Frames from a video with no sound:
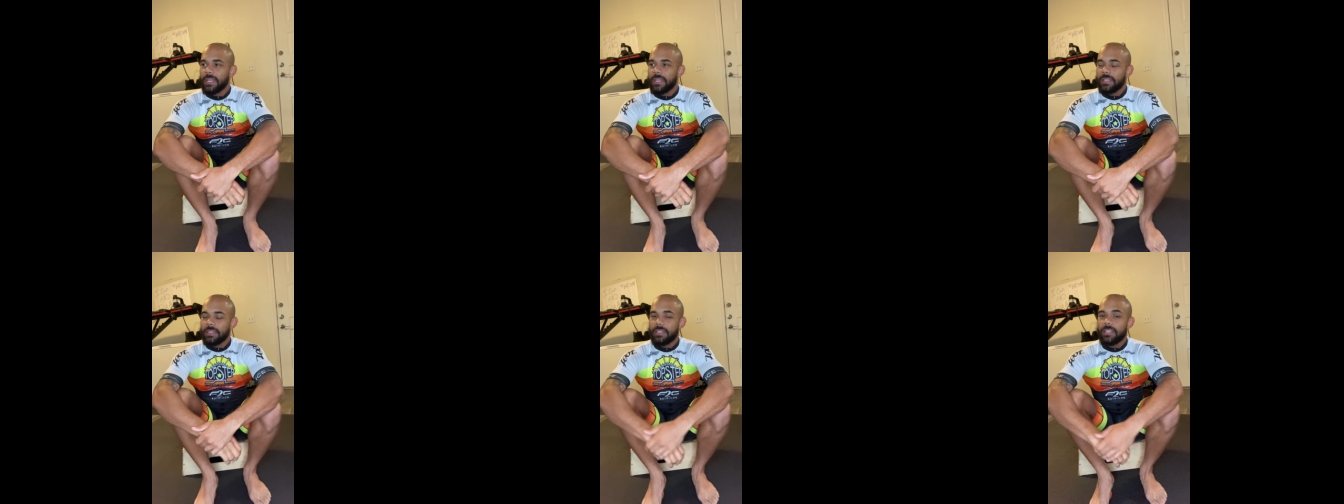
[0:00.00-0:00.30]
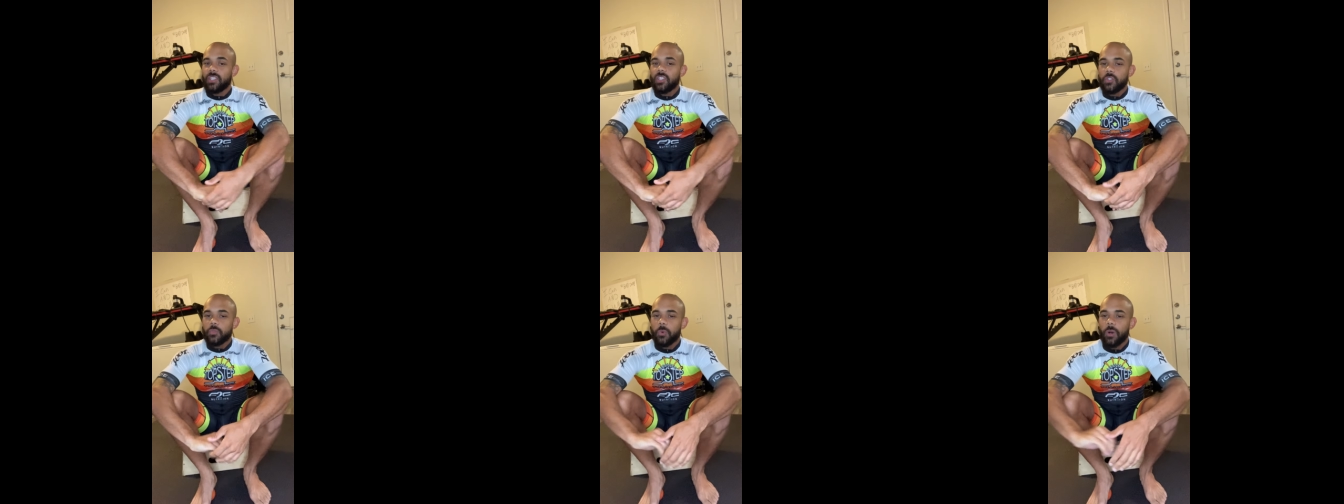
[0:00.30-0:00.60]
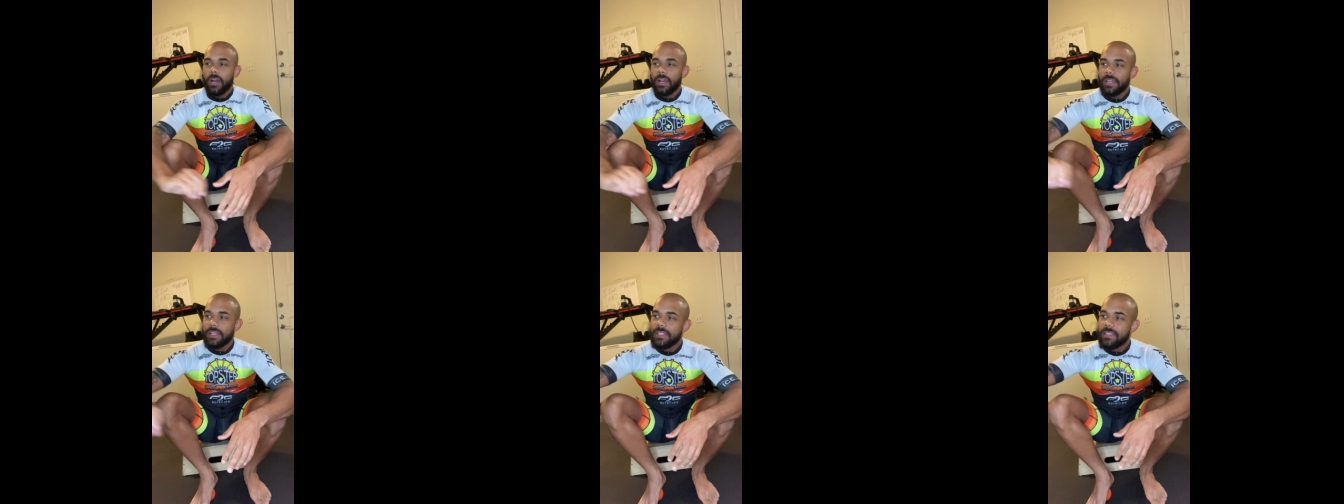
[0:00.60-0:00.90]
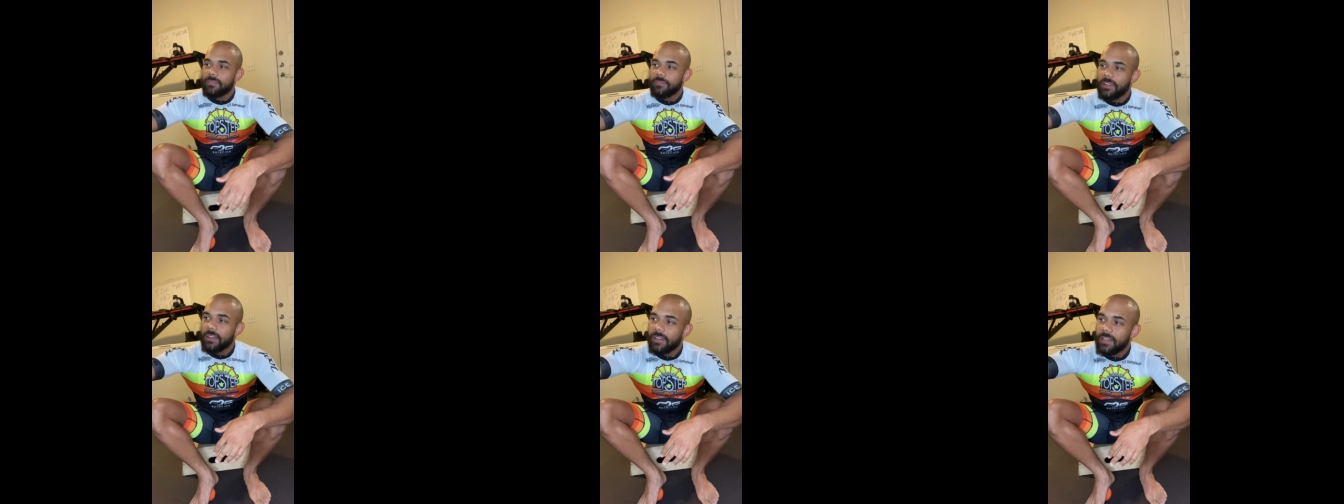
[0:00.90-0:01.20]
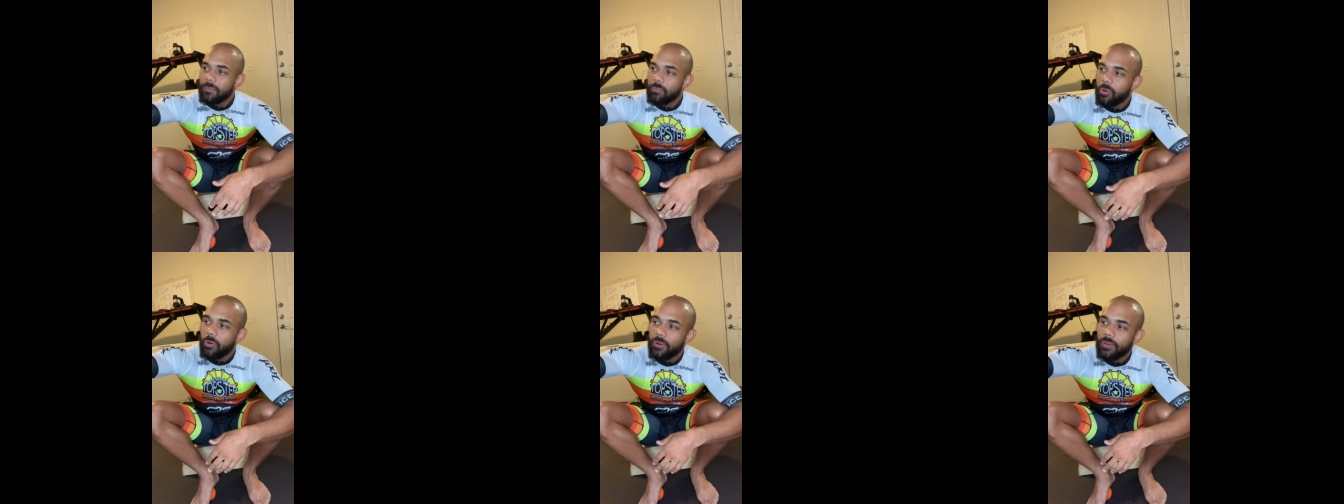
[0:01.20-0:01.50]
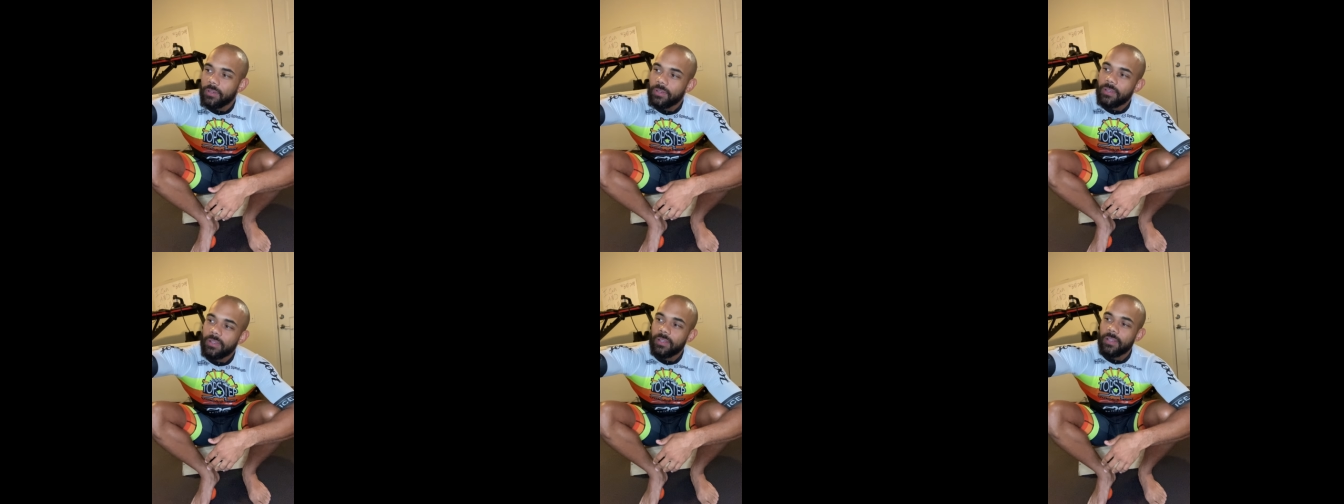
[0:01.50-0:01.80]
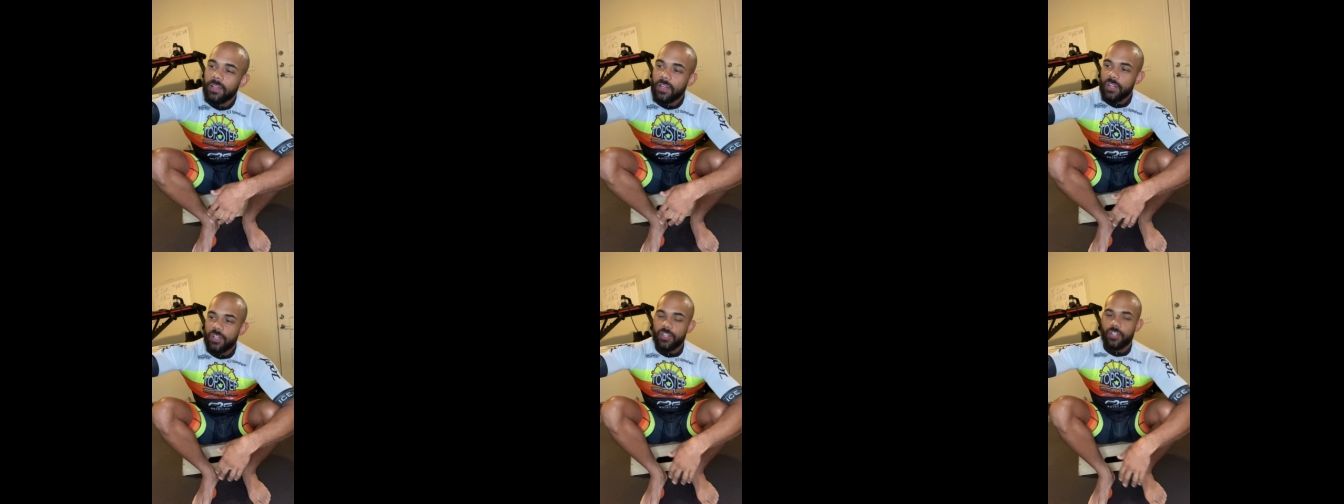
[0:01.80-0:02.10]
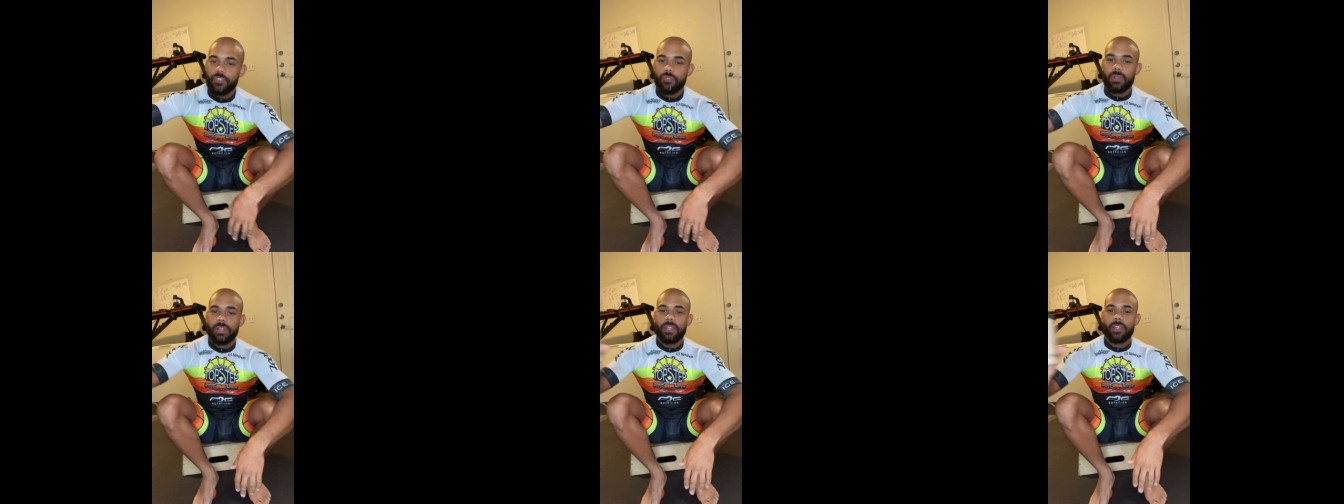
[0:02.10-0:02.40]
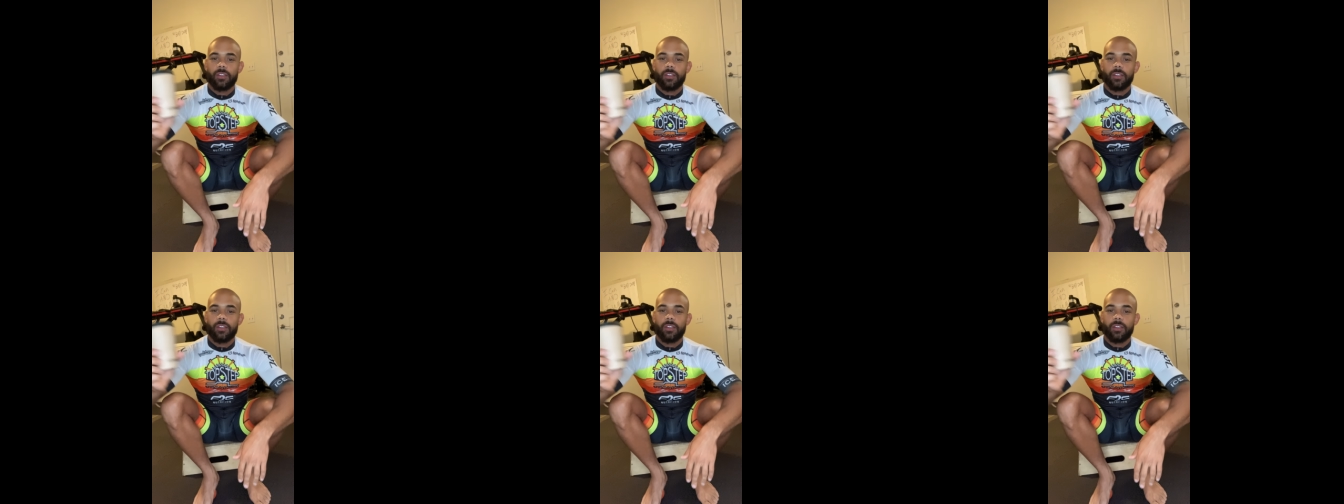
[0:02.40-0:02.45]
This is why it's very important to drink